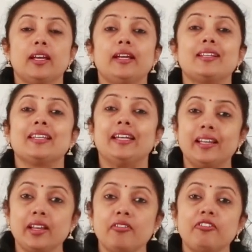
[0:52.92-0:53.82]
Its
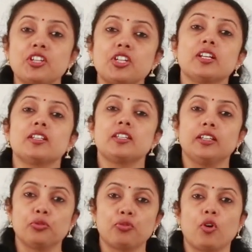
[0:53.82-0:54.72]
inefficiency
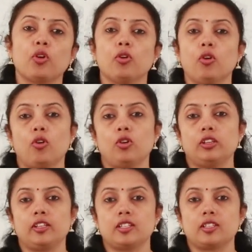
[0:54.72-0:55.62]
to follow all
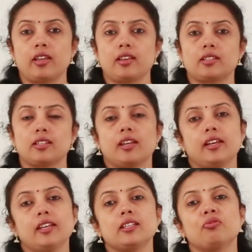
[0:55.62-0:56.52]
these things
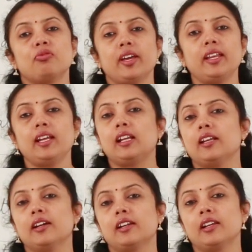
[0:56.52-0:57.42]
is very
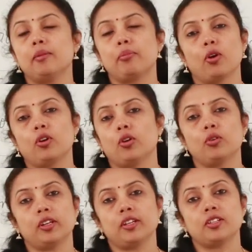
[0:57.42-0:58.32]
clearly brought
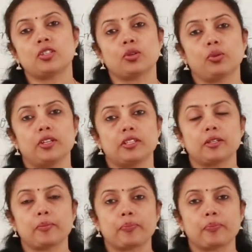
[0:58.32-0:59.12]
out in his stories.